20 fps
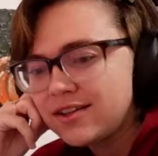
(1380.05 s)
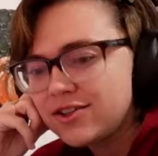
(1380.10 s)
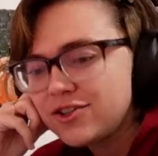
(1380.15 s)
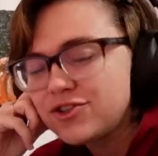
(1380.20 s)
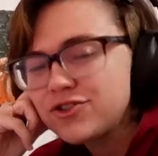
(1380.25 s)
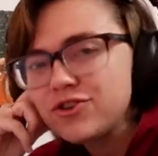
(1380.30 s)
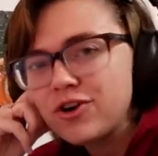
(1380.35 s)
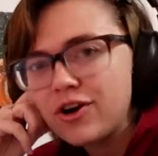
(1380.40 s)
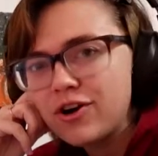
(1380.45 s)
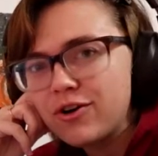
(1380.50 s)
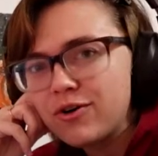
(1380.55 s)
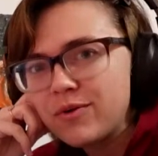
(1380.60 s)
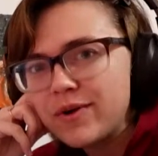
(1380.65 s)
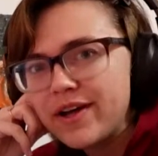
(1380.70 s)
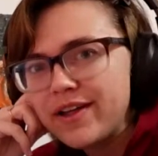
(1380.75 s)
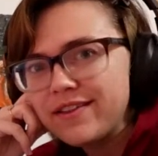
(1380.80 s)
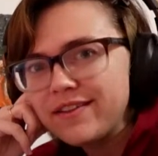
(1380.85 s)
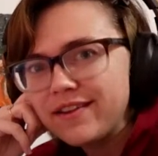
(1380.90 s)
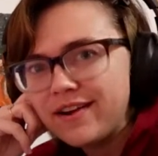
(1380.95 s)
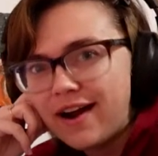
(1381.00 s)
struggle
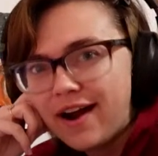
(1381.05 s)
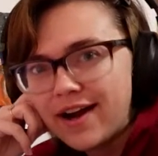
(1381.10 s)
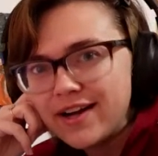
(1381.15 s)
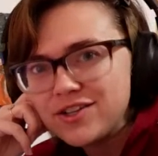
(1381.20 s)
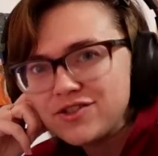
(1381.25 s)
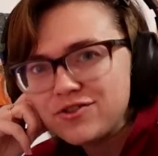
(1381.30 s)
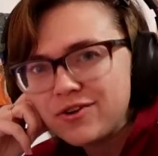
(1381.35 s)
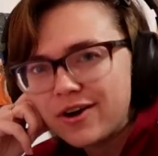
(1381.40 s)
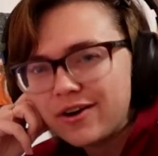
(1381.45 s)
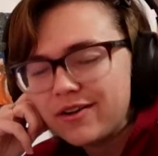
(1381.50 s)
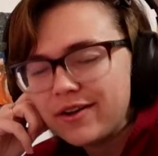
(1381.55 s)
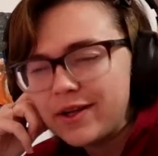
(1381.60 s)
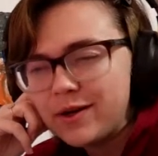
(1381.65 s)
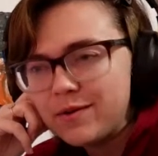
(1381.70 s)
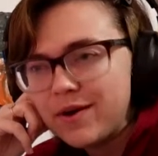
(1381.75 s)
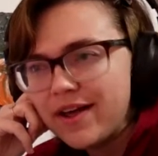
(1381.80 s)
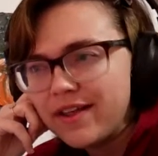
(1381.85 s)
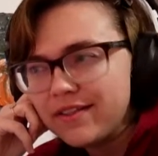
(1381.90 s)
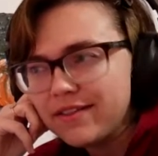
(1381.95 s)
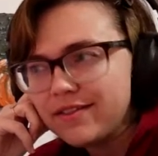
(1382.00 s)
with and hide struggling
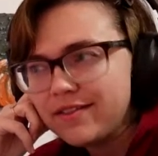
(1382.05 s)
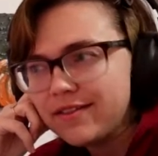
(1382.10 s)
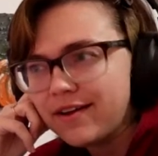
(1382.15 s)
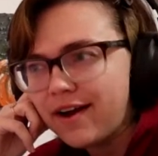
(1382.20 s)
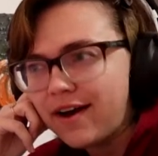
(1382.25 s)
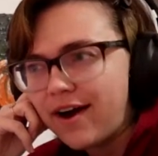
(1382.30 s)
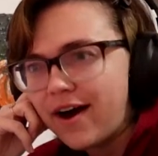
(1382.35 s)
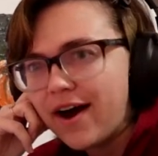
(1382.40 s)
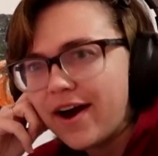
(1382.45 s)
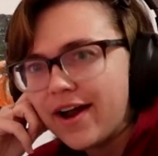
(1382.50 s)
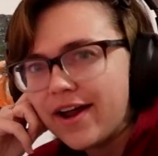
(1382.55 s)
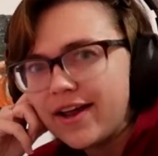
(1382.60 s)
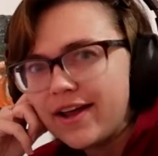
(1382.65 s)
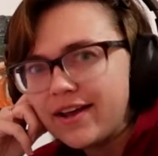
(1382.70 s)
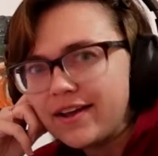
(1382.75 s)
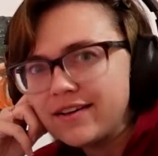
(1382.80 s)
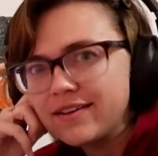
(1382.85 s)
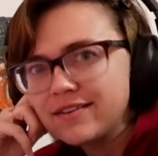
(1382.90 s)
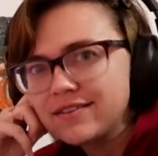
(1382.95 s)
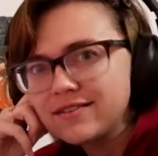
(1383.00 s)
with,
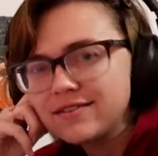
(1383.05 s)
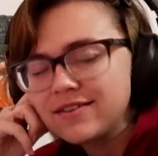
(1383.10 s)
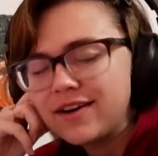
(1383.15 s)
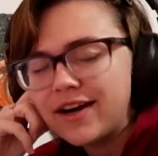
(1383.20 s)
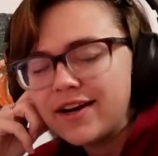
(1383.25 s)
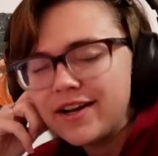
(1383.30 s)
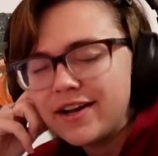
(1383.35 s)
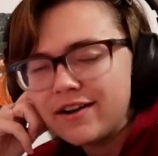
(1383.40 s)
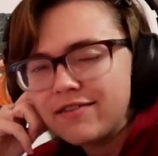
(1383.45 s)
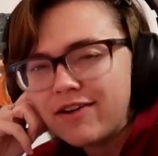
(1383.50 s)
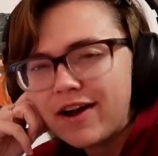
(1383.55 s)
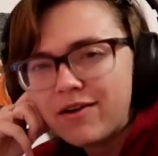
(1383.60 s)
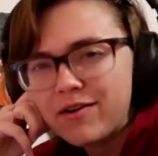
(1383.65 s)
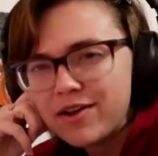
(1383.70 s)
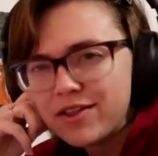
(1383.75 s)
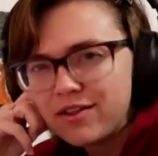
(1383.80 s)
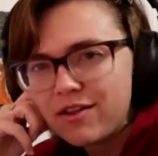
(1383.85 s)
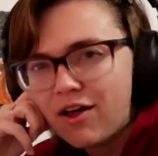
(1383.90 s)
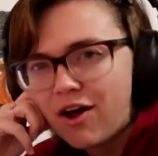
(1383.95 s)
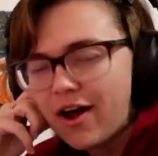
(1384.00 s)
I identify
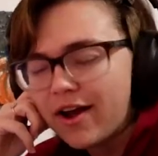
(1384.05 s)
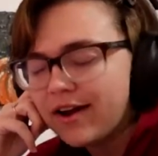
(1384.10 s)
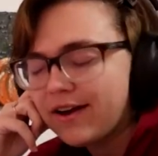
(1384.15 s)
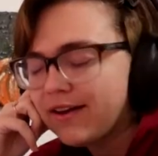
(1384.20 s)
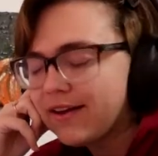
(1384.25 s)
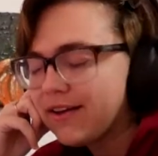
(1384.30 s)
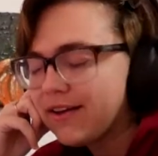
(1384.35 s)
with a lot.